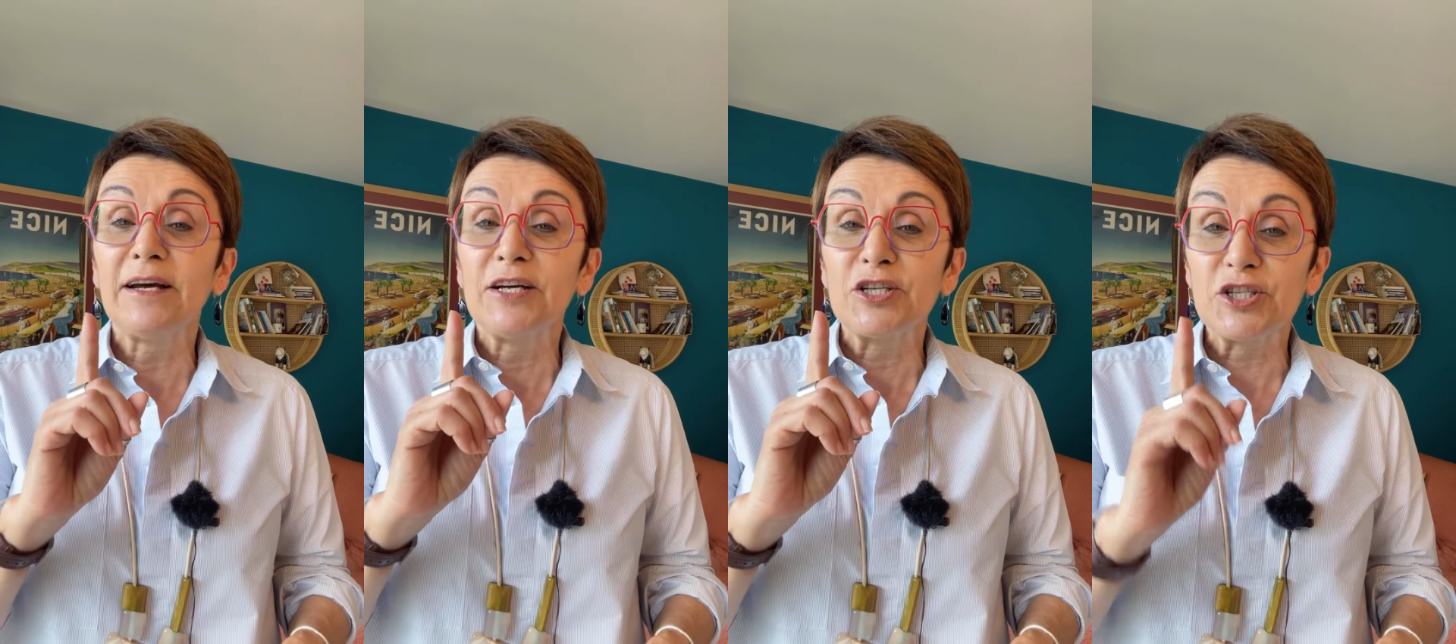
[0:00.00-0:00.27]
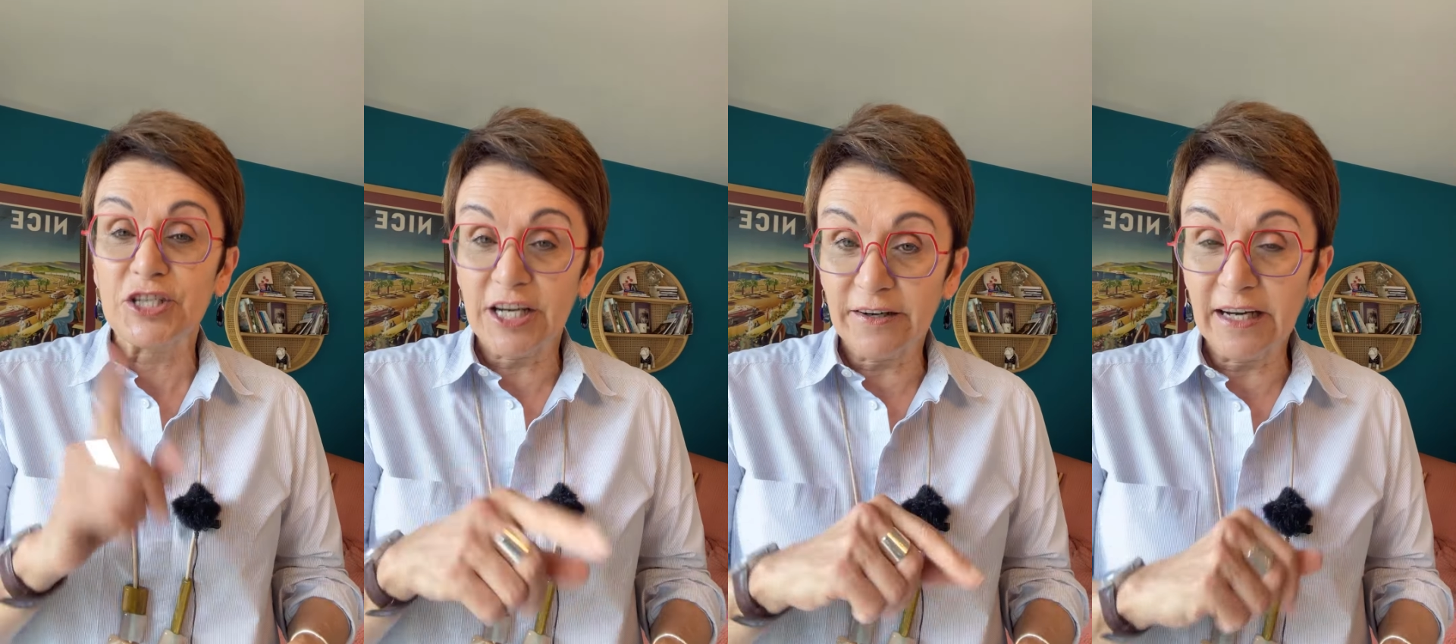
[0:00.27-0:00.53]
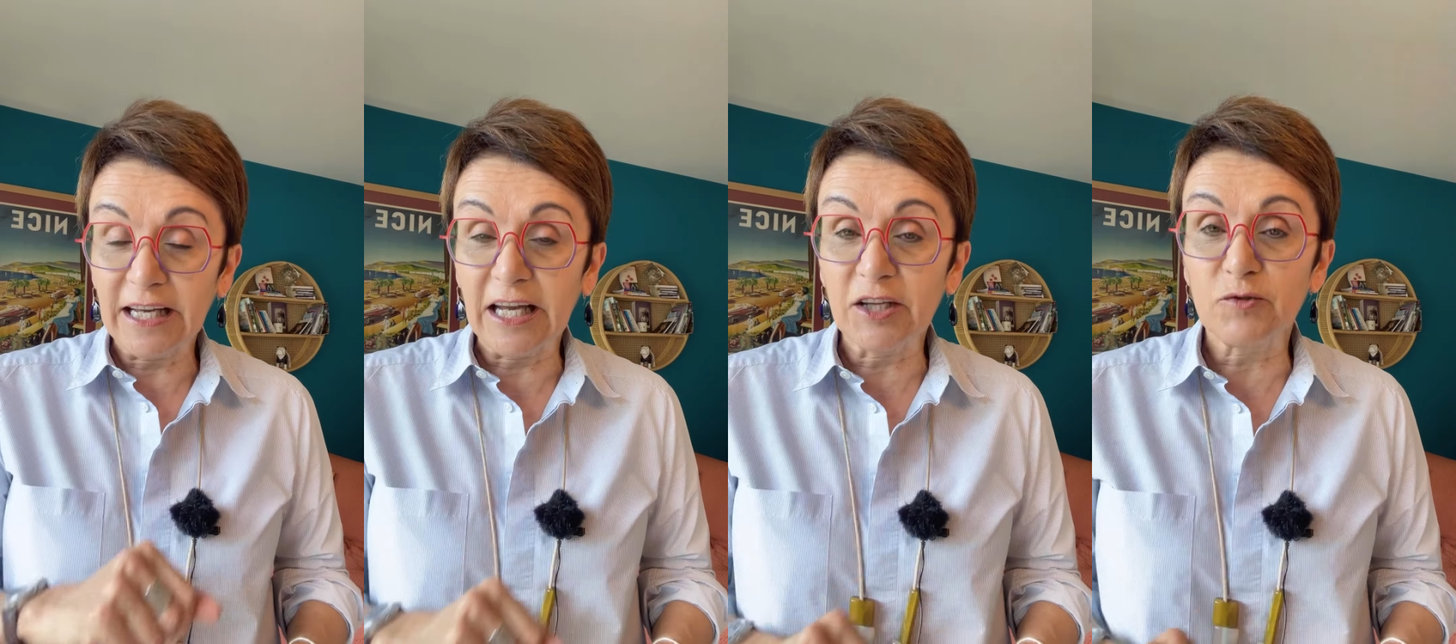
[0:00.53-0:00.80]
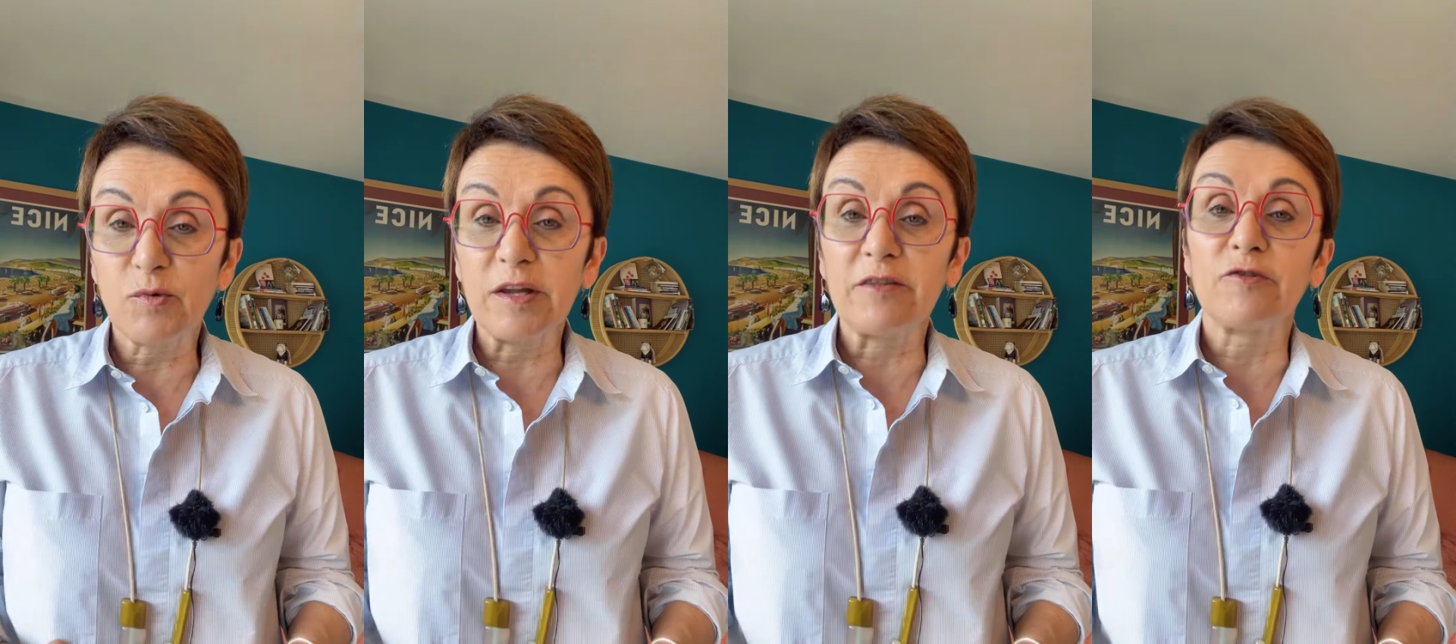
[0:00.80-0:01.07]
sharing it
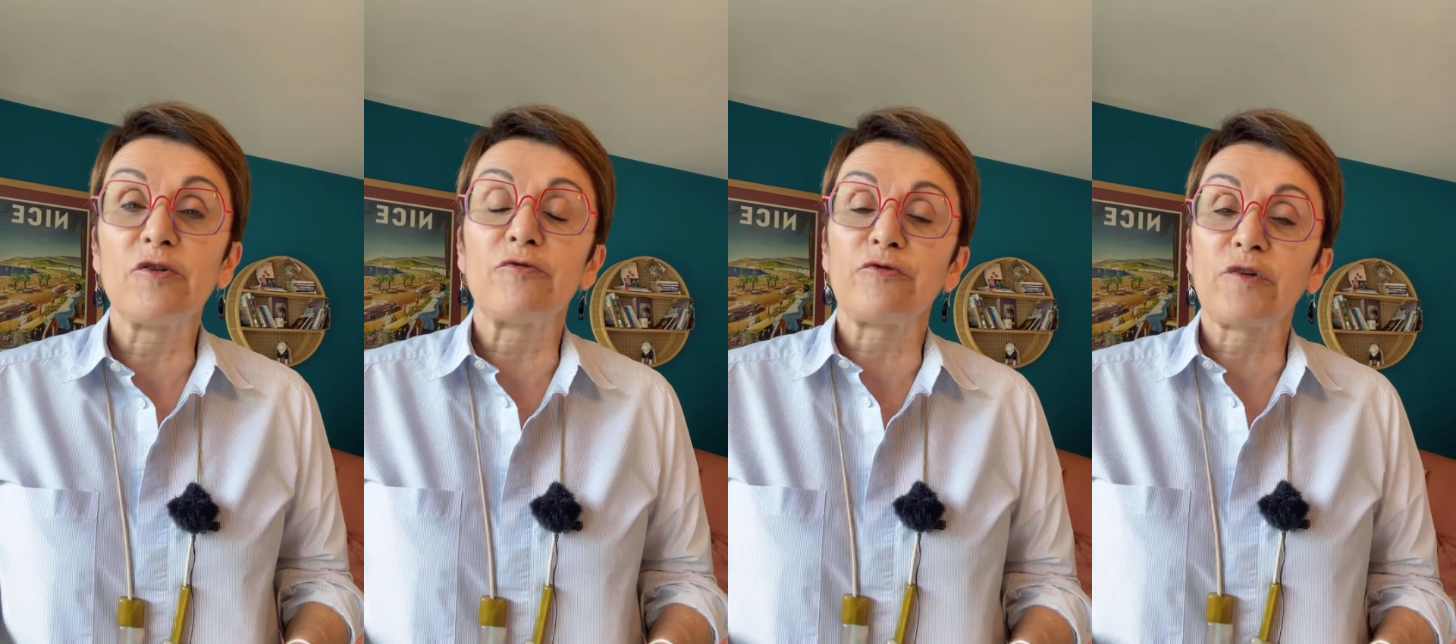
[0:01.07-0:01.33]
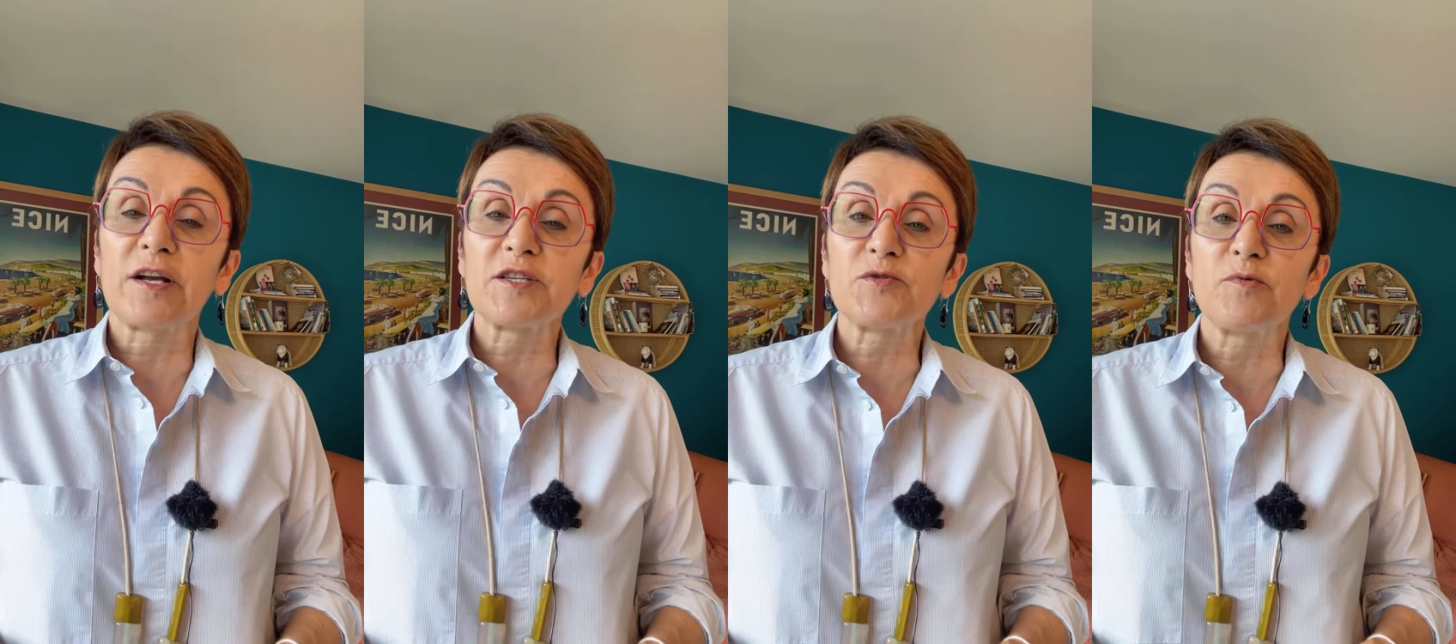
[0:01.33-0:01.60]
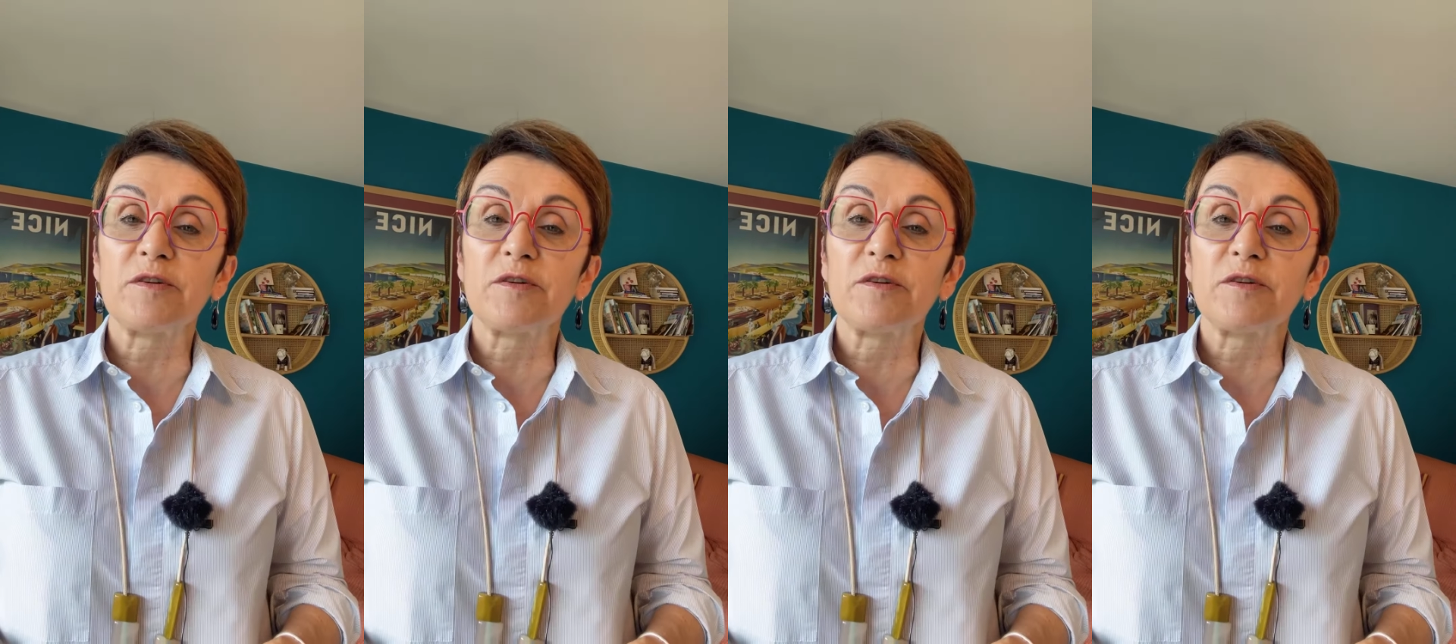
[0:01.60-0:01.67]
with the France